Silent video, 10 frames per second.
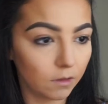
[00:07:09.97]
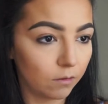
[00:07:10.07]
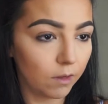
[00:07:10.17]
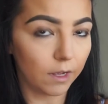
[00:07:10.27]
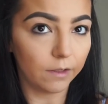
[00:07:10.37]

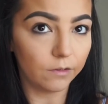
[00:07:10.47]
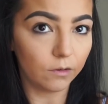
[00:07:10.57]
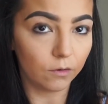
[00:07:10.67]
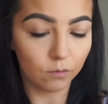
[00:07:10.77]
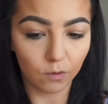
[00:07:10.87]
Okay,
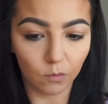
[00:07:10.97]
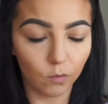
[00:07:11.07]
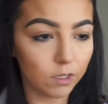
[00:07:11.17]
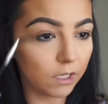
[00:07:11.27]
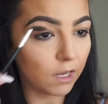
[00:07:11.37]
so
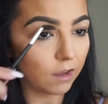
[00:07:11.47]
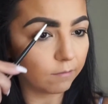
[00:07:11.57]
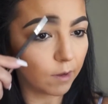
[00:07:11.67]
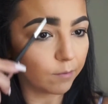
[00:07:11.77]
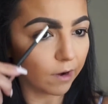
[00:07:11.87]
once I have
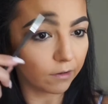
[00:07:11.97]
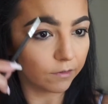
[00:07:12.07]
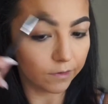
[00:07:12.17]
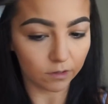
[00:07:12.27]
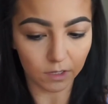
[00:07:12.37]
my brows
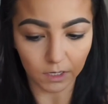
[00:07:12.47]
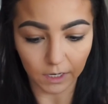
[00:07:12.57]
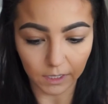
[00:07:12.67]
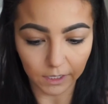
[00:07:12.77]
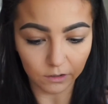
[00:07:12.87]
filled in,
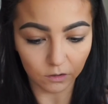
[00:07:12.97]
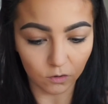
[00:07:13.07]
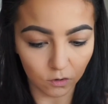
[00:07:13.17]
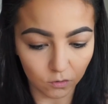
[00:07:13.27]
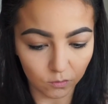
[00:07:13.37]
I like to
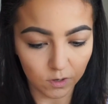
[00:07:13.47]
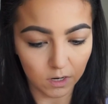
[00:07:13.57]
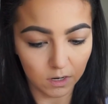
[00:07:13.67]
go